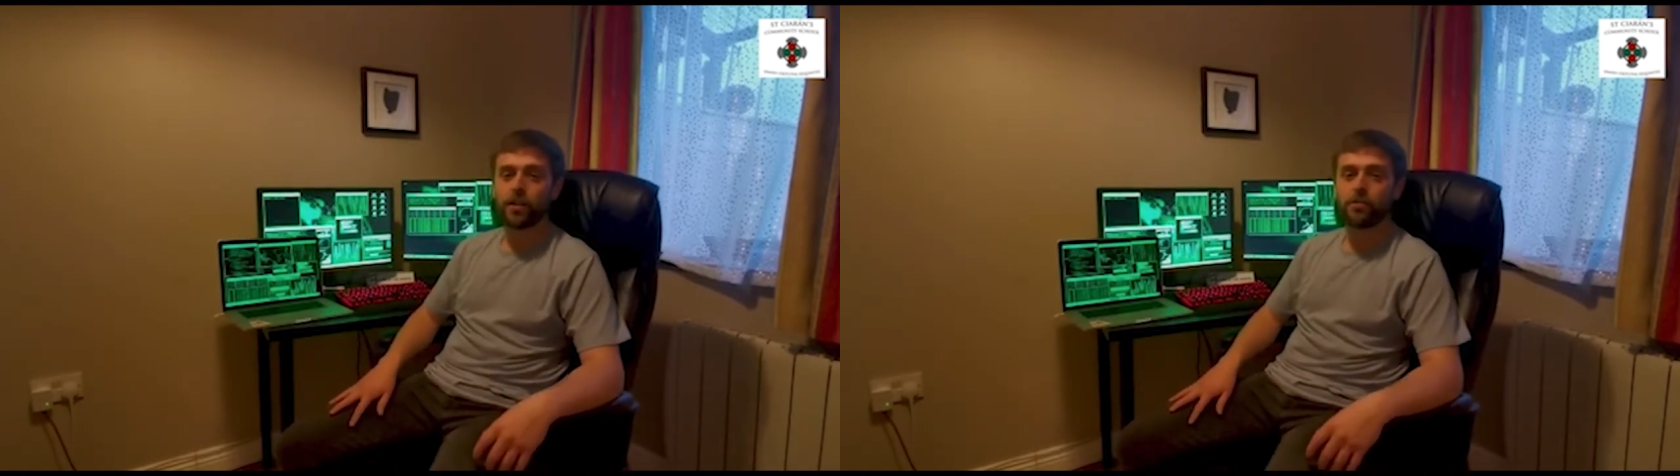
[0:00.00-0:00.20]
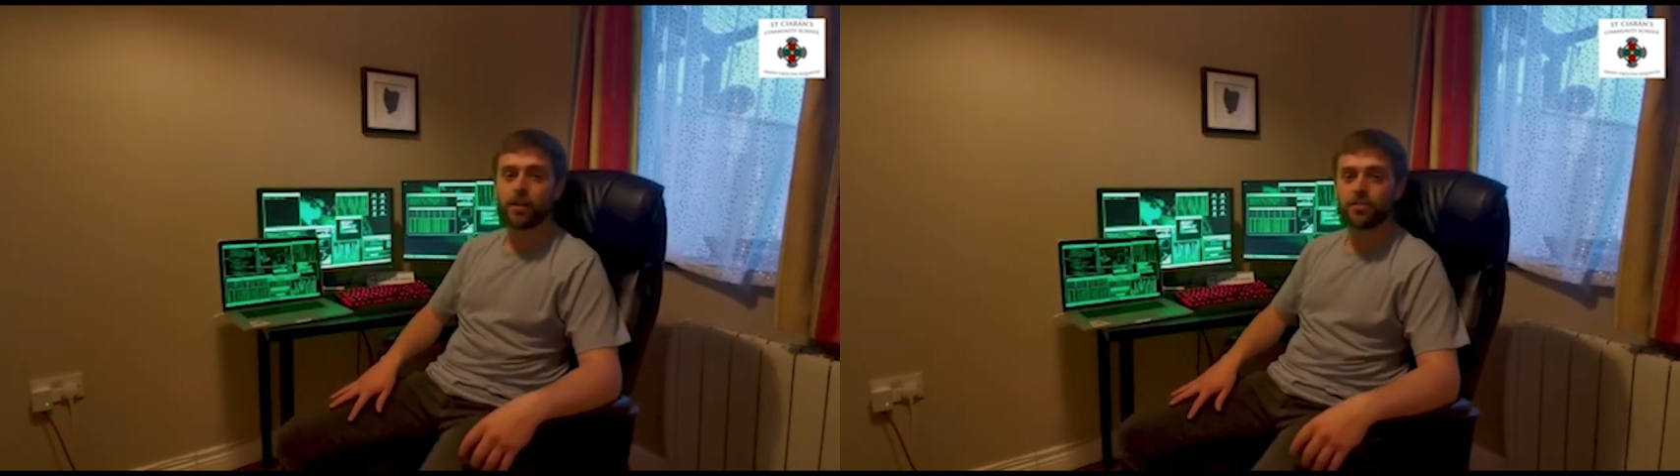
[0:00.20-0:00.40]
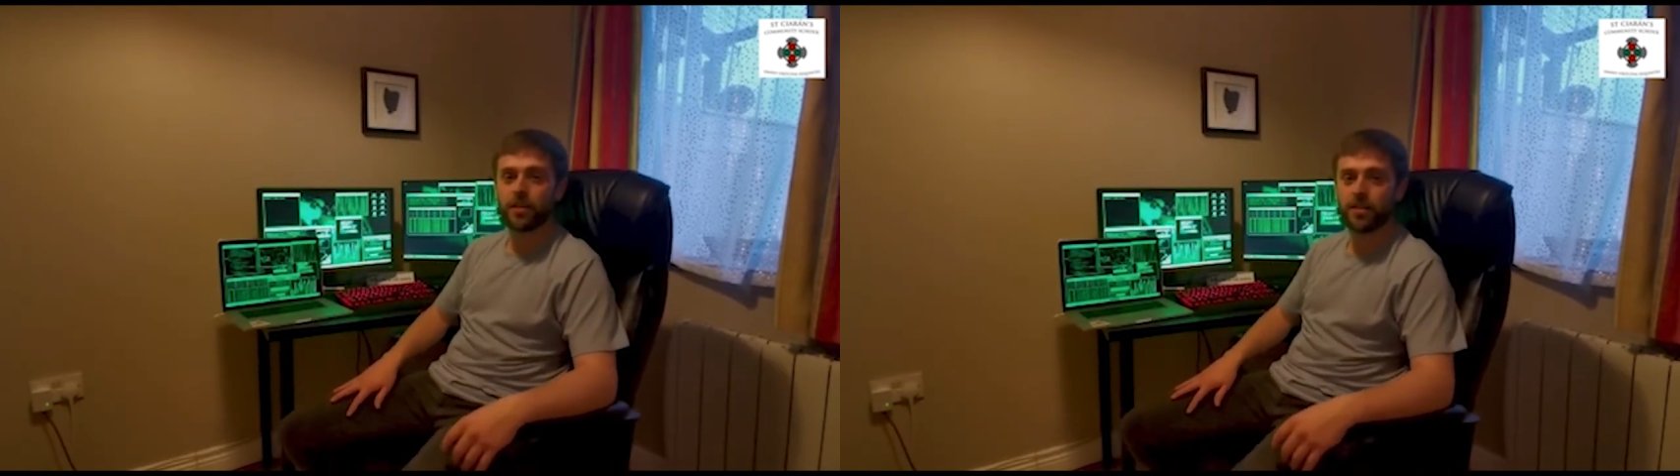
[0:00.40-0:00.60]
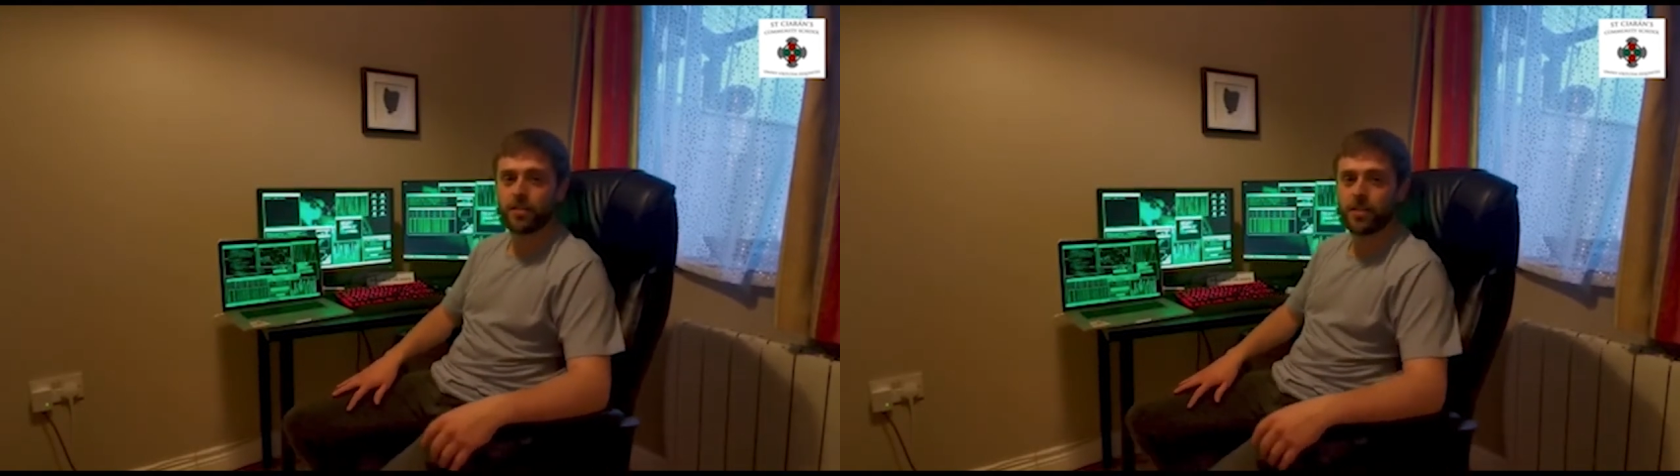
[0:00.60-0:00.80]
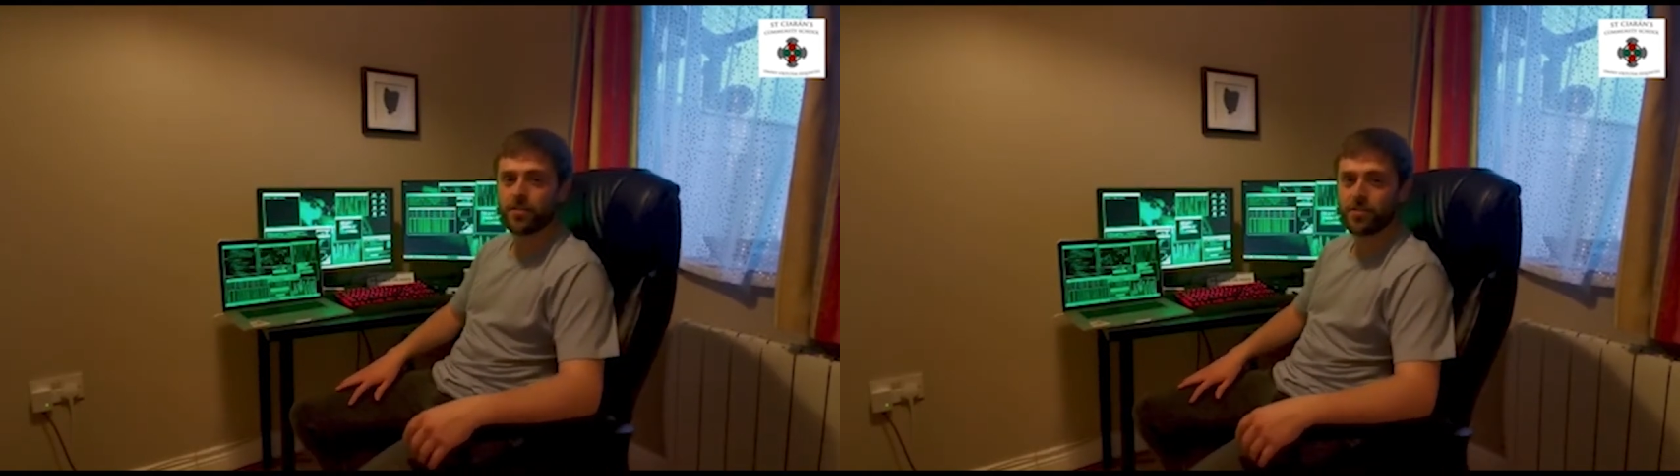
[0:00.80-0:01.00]

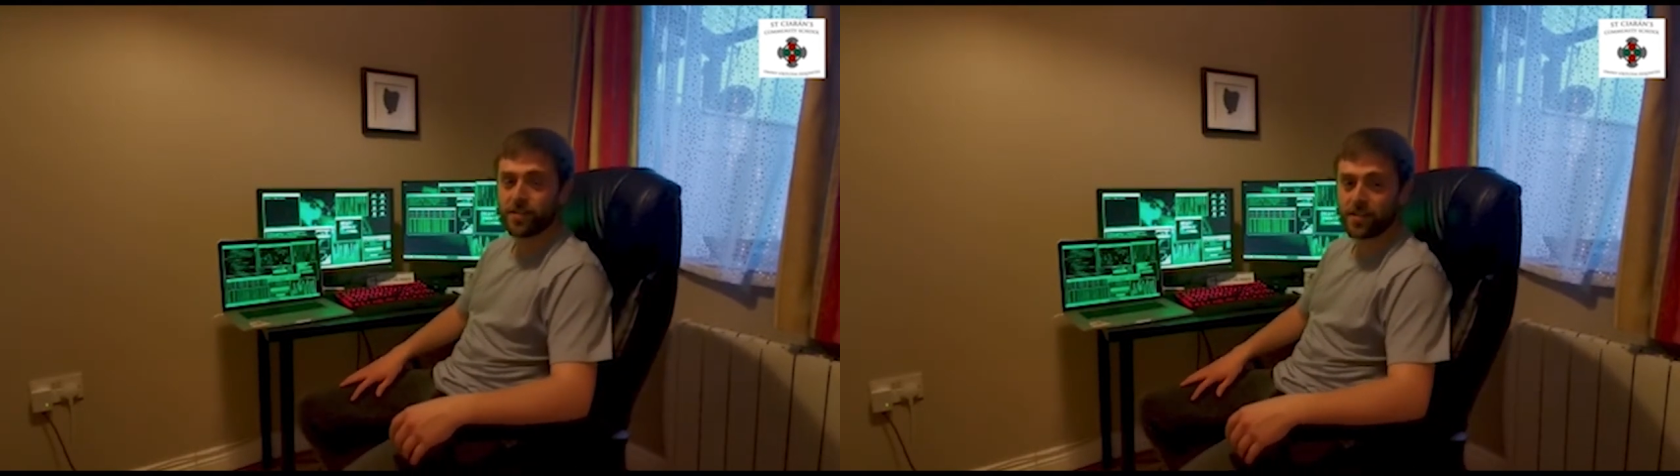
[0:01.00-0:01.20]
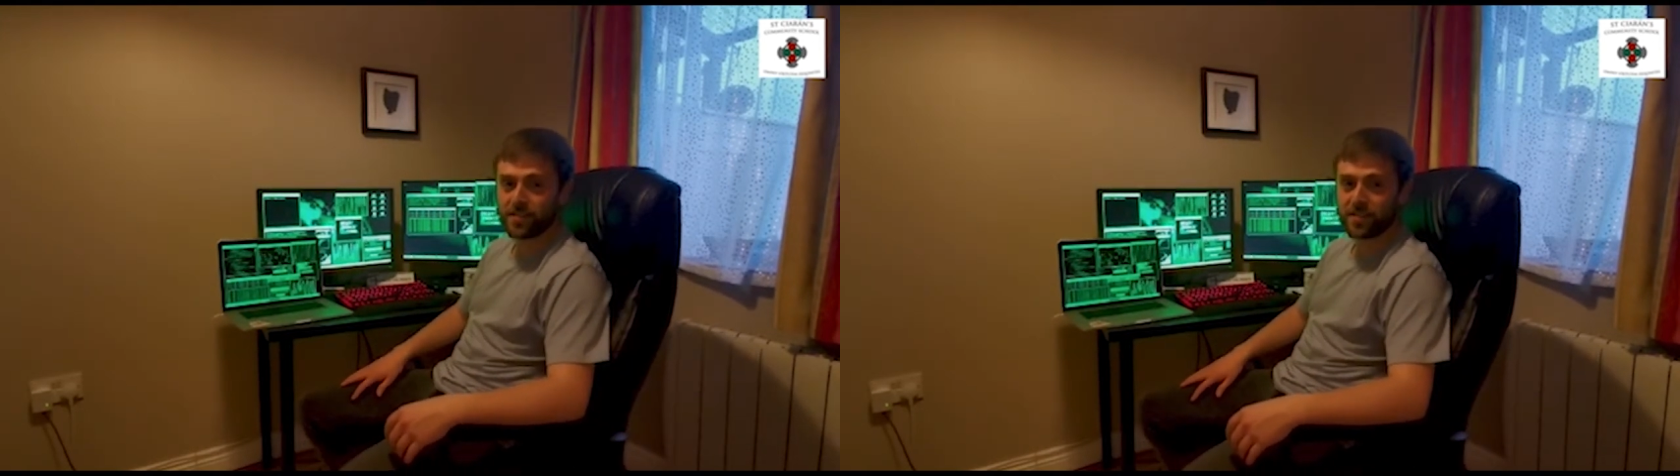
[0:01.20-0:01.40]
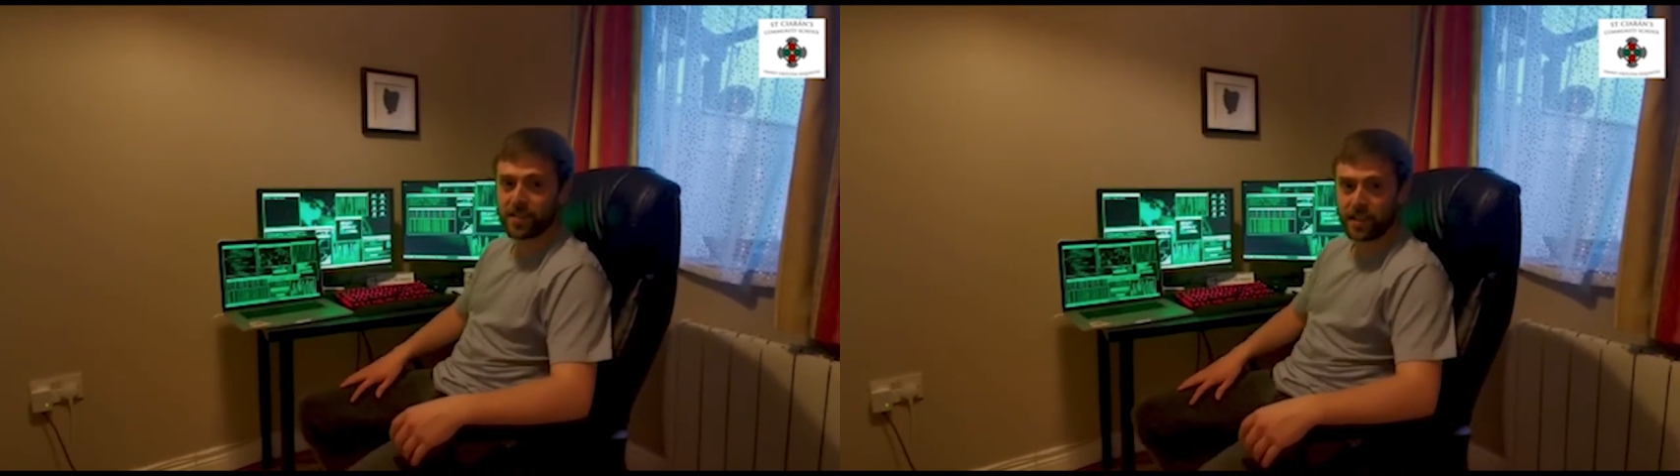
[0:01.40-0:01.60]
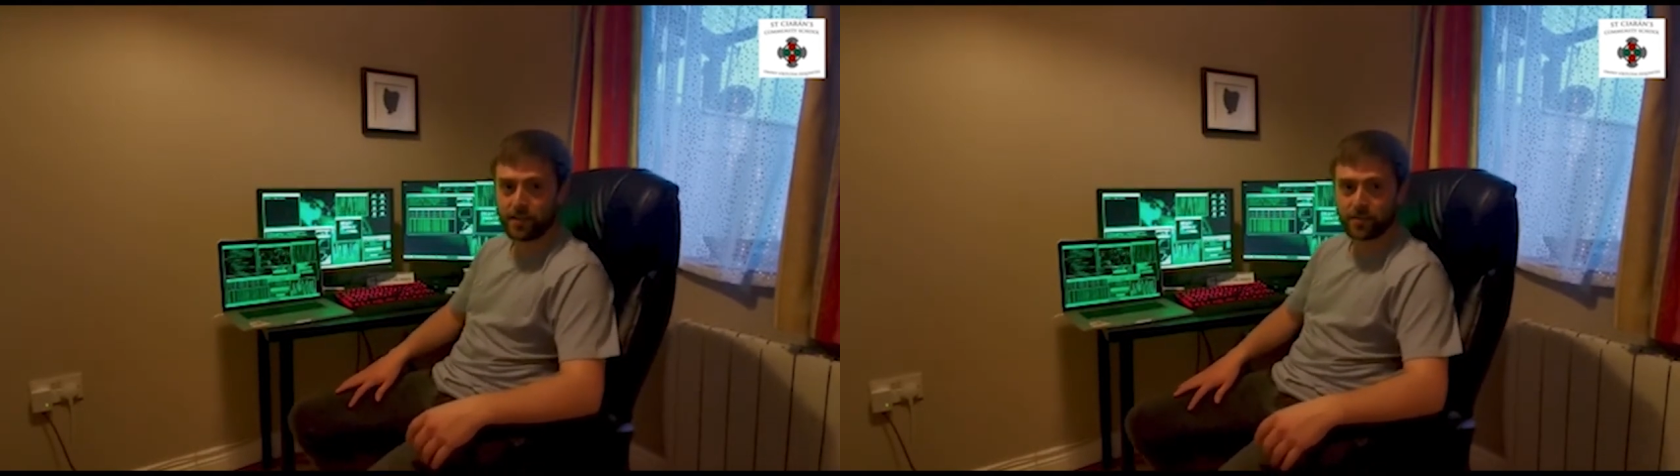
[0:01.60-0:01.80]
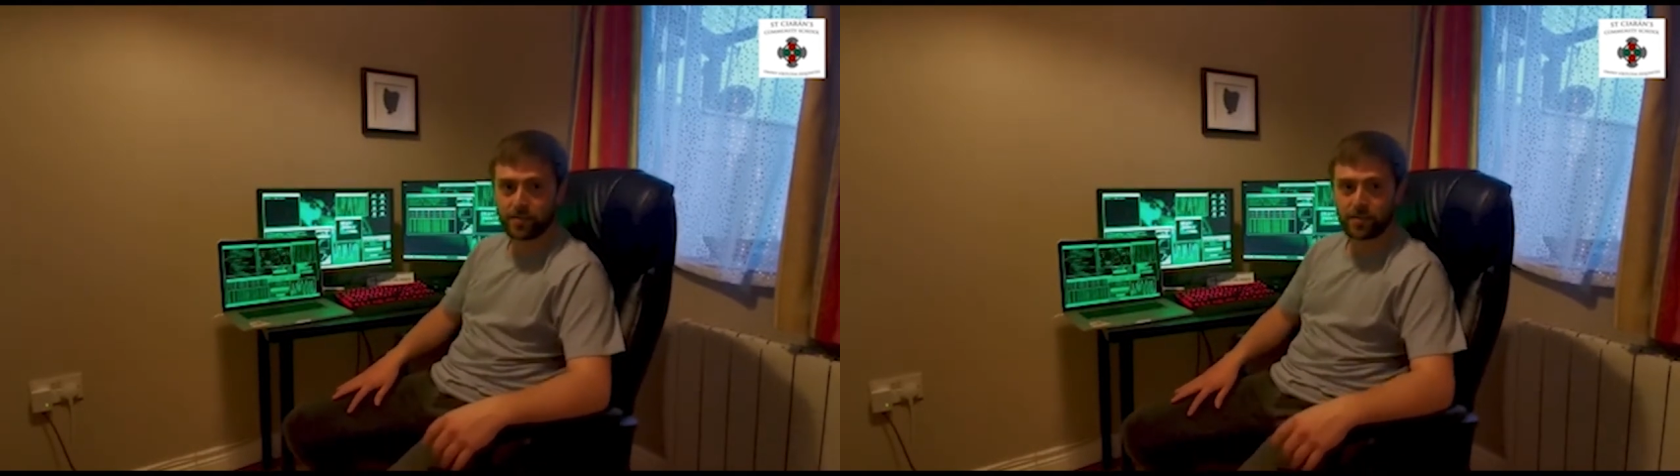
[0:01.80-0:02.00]
graduated in
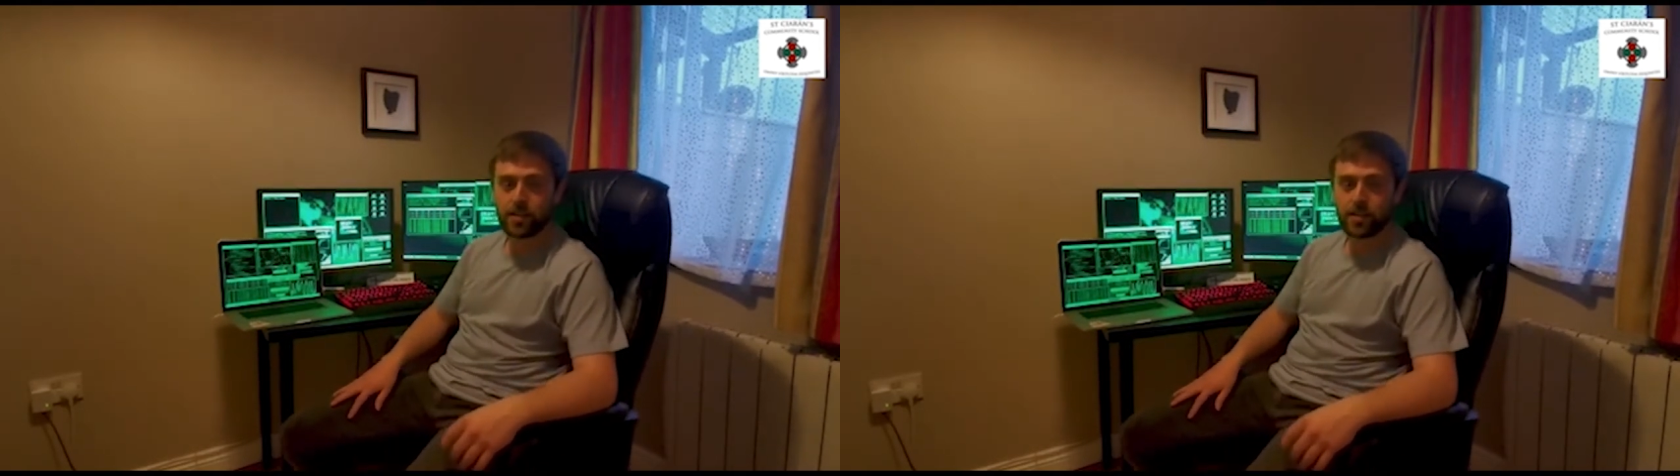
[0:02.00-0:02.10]
2011.